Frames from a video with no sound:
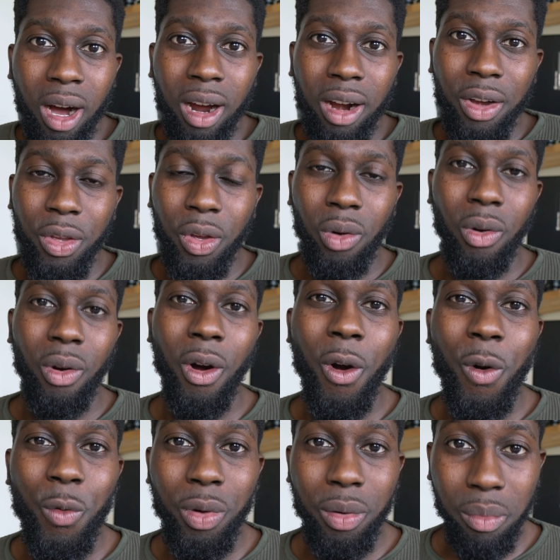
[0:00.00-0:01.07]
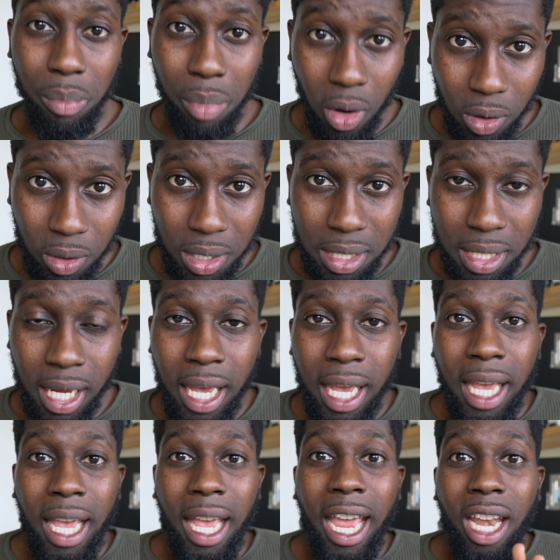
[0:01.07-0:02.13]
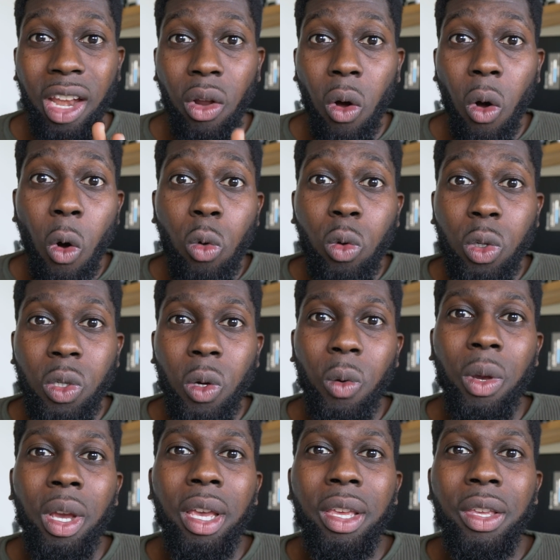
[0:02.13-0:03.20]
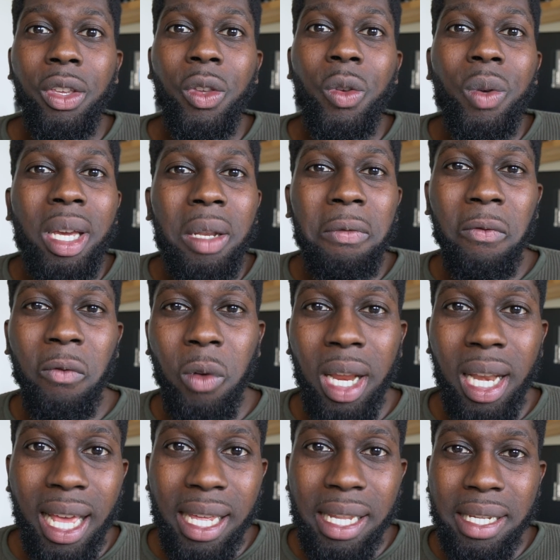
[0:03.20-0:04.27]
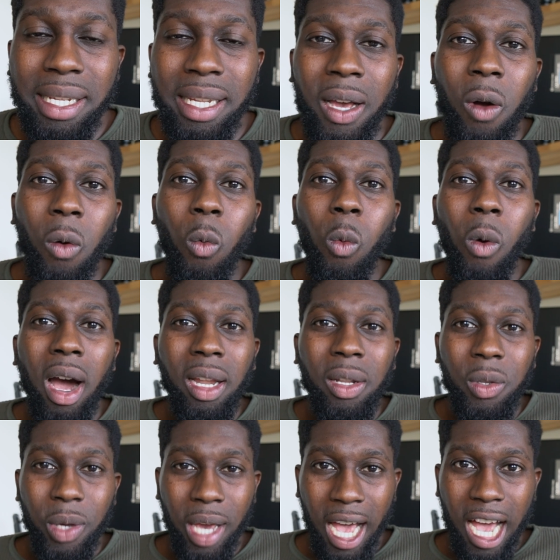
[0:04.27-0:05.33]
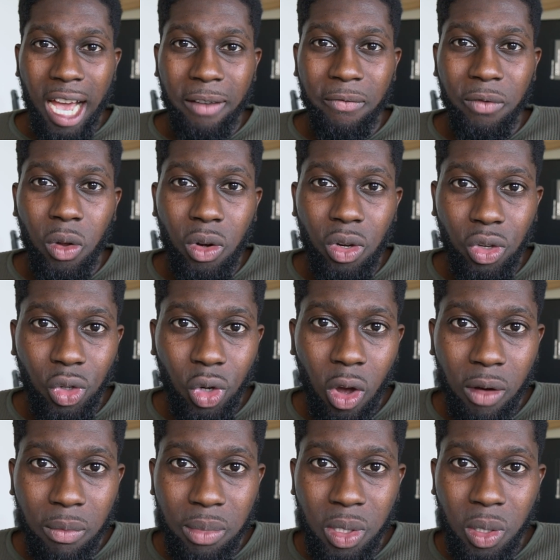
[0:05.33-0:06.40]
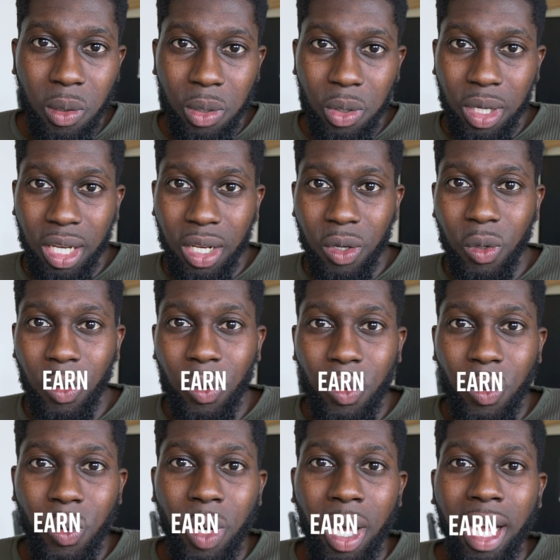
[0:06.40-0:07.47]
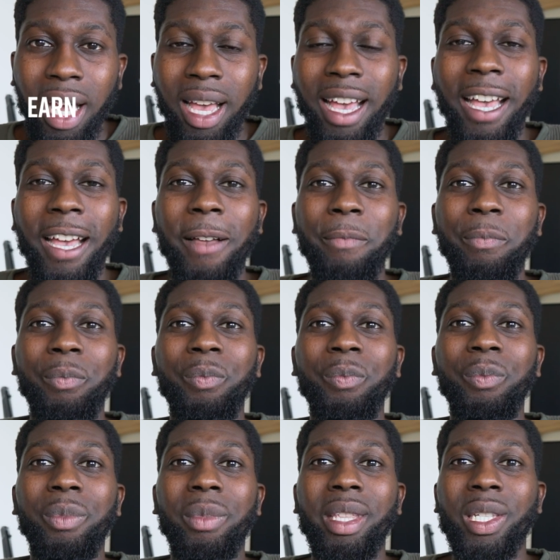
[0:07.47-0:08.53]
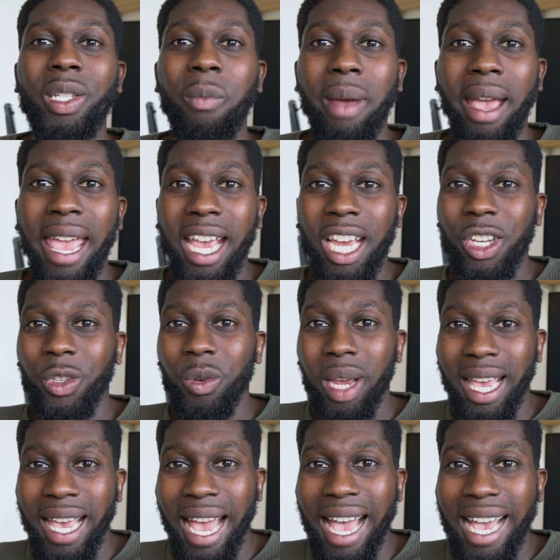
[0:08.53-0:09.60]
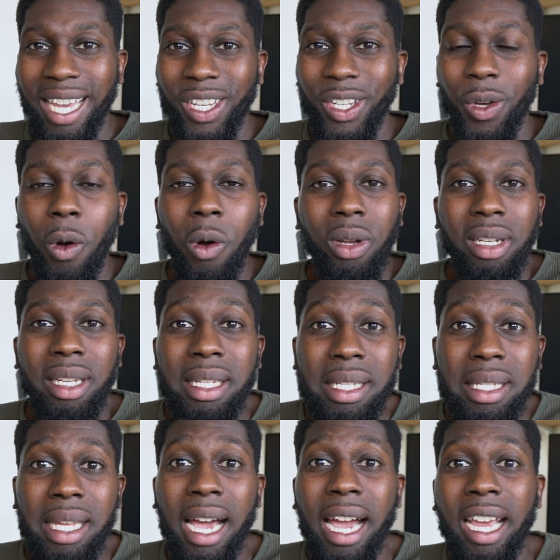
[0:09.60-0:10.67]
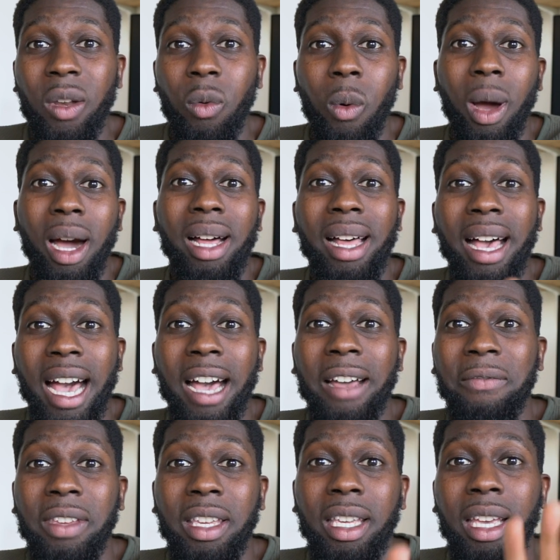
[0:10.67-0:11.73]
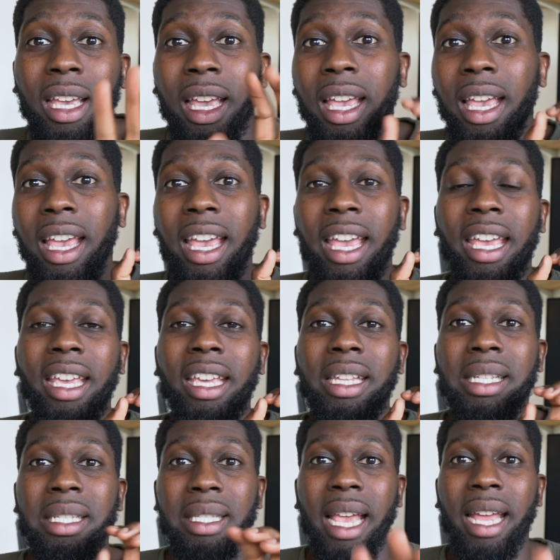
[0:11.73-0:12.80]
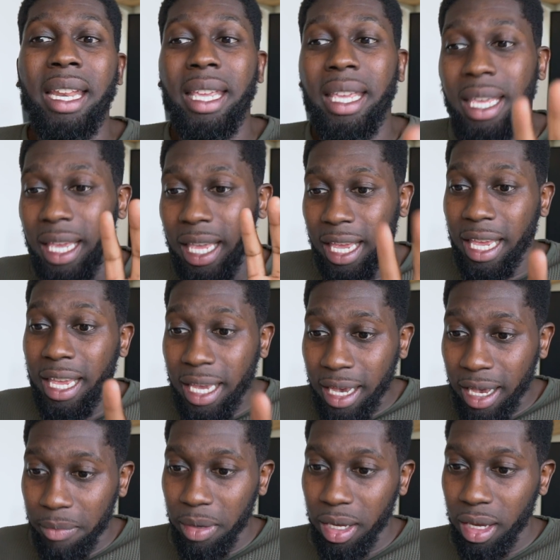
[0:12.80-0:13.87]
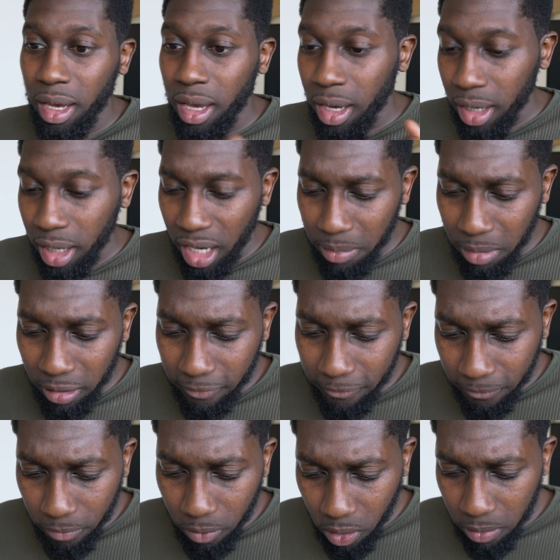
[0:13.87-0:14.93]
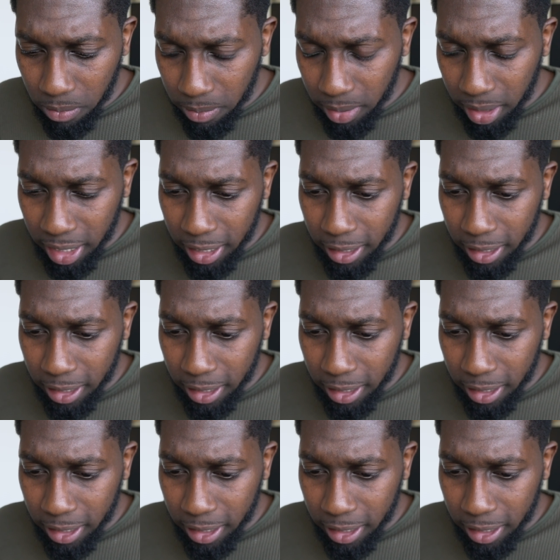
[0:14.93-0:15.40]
are your own boss, and also you can freelance while you have your job. So you can do some extra cash on the side while having a steady incoming coming from